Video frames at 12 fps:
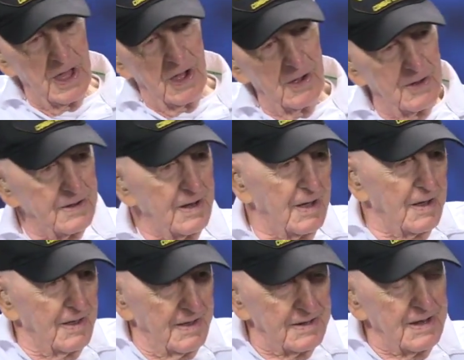you only had
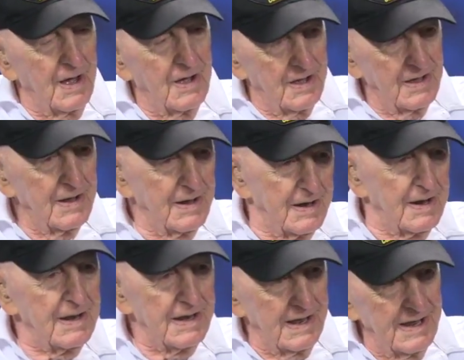one serve. No. Okay.
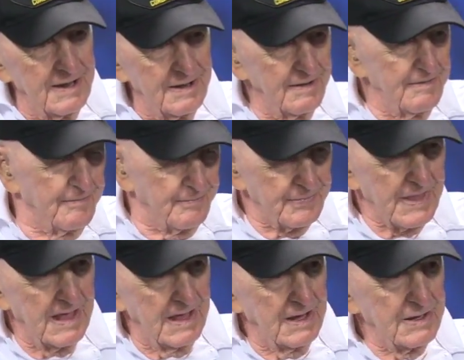Yeah. That was enough.